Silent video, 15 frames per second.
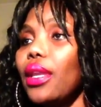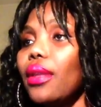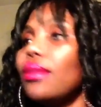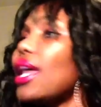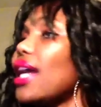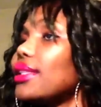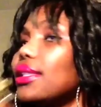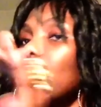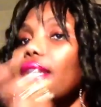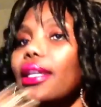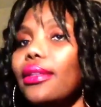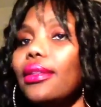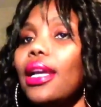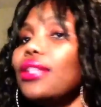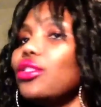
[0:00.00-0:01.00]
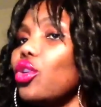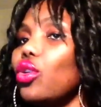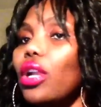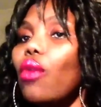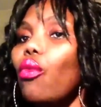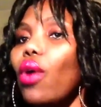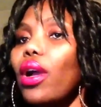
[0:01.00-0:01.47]
That's it. That's all
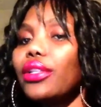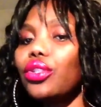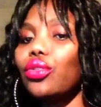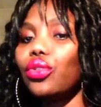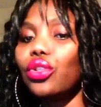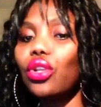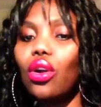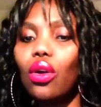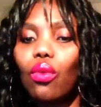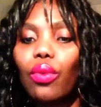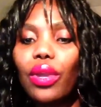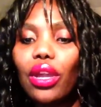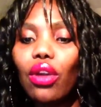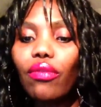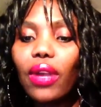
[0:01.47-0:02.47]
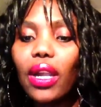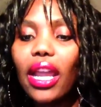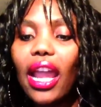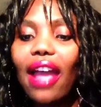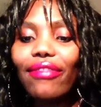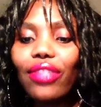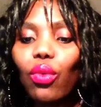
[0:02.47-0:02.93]
I want you. So we already
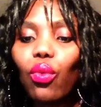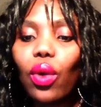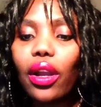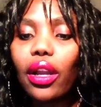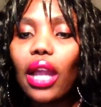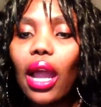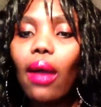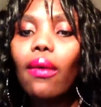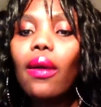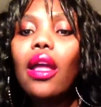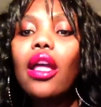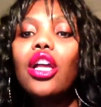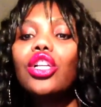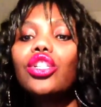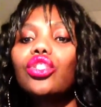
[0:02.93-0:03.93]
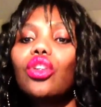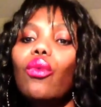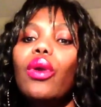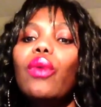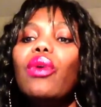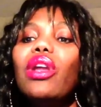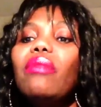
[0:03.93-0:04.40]
have the workout. So
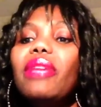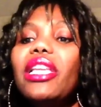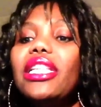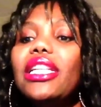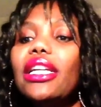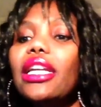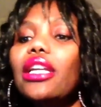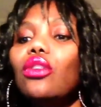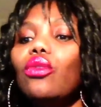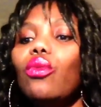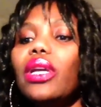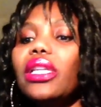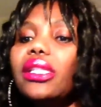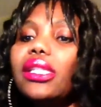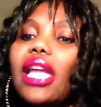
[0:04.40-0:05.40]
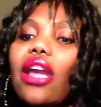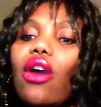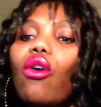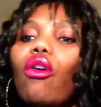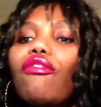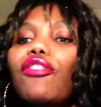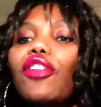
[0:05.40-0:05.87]
we will meet again on Wednesday.
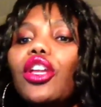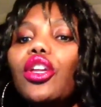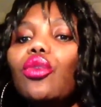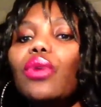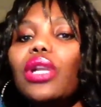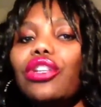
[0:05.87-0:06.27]
Hopefully you will